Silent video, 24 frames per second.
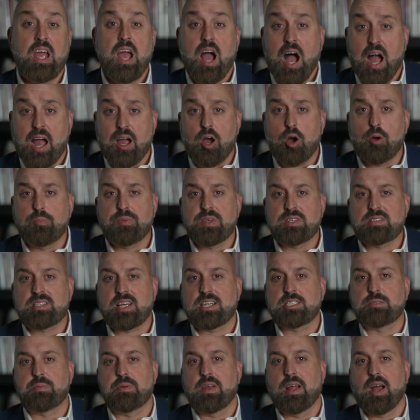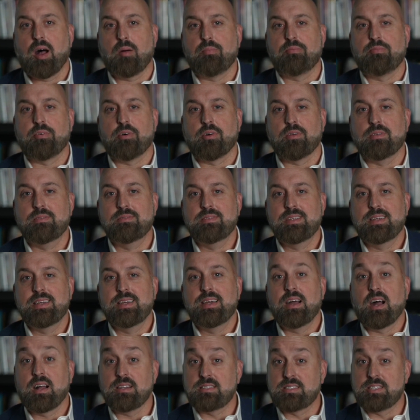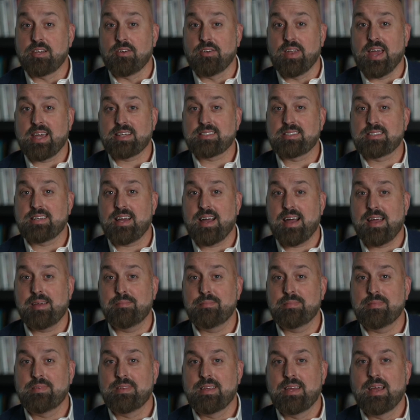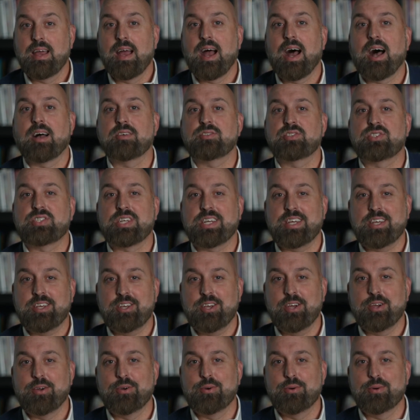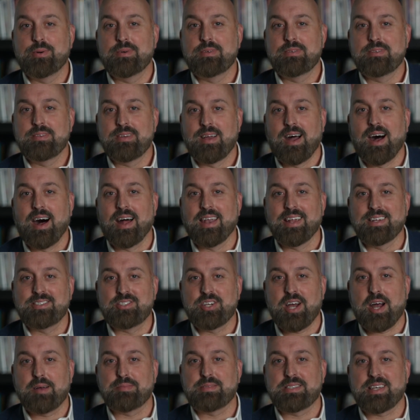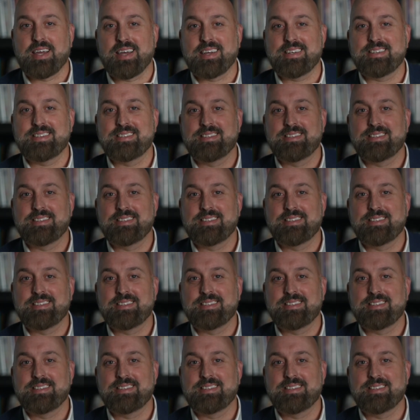I hope this has been helpful. Until next time, I'll see you on the job site.